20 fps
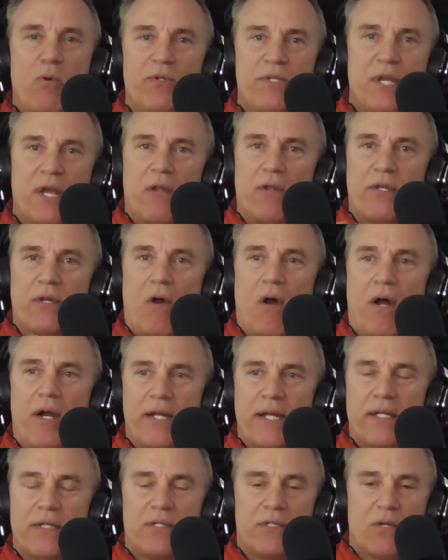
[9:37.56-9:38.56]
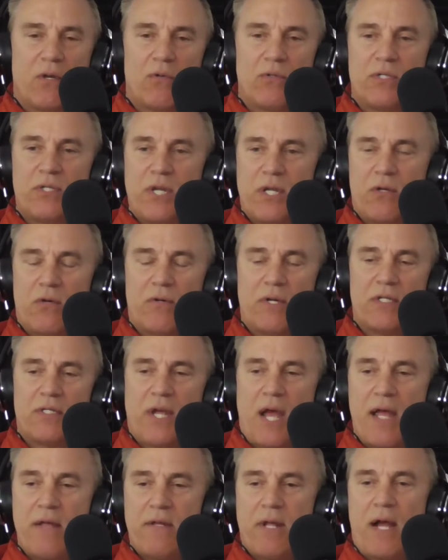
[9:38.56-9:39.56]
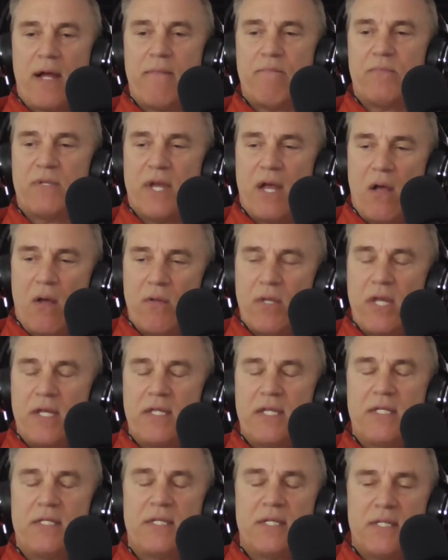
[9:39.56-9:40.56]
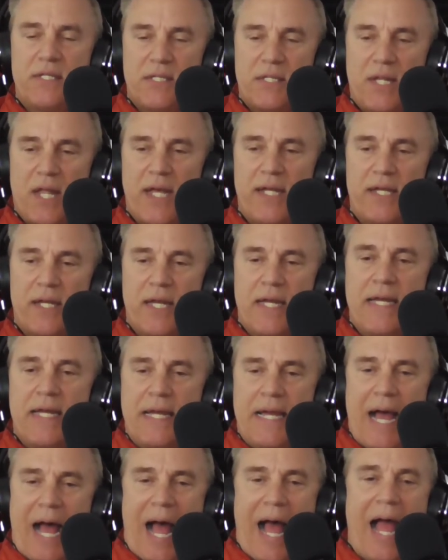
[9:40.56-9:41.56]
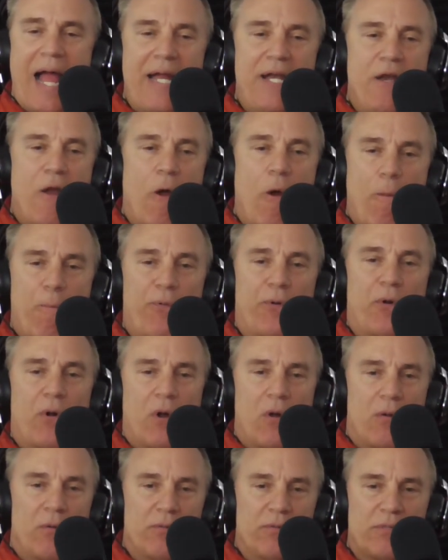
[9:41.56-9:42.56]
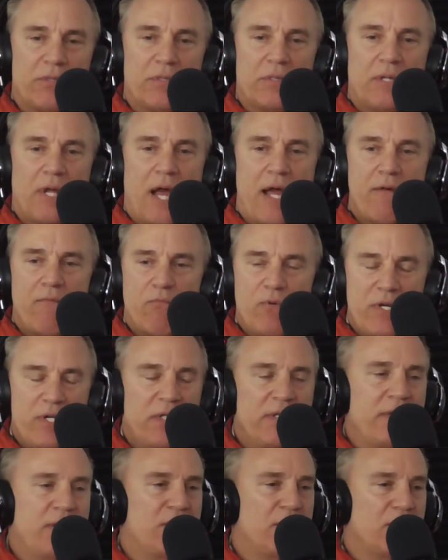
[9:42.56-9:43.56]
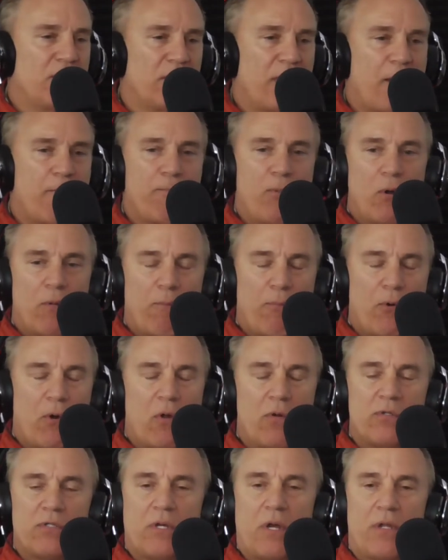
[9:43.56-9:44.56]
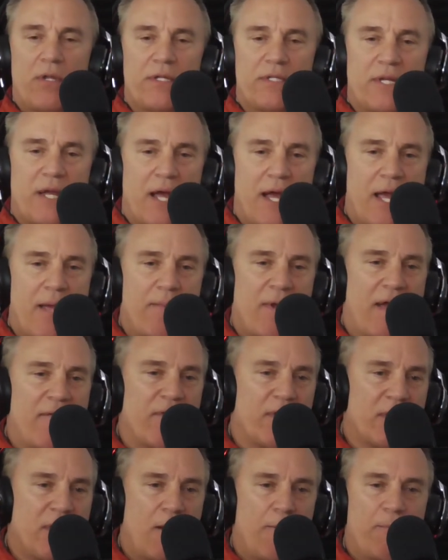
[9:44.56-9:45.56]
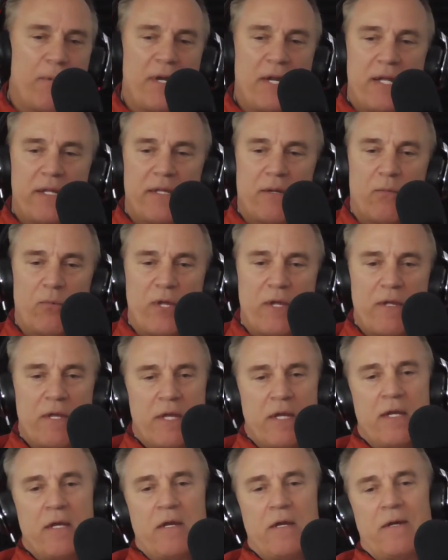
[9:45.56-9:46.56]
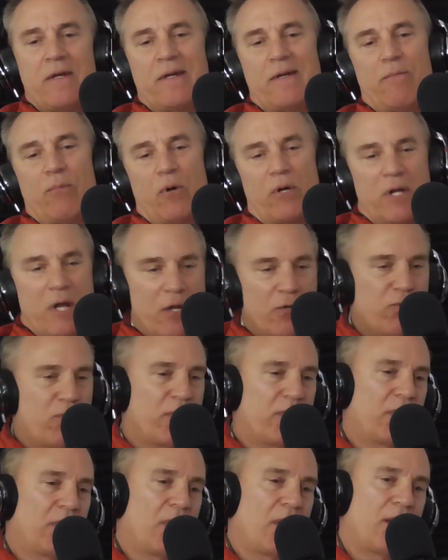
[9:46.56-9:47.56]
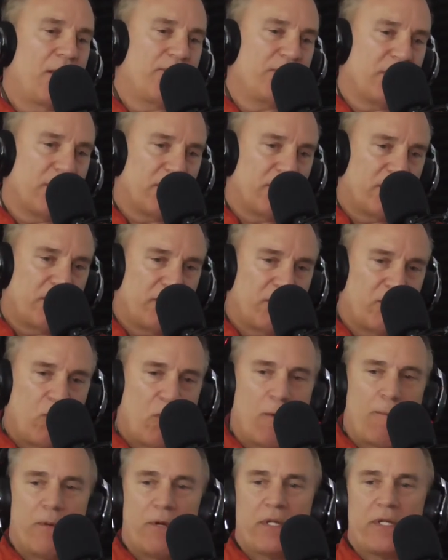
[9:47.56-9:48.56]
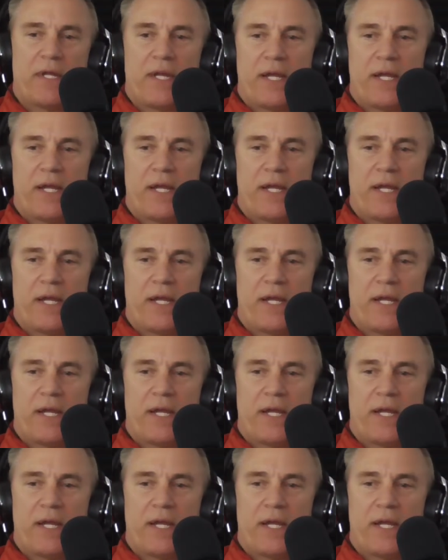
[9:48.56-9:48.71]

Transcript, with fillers: will tell the audience go see Chris. I I'm telling this is like I know pros. I really do. I book pros all the time. I have a company that we book country clubs and corporate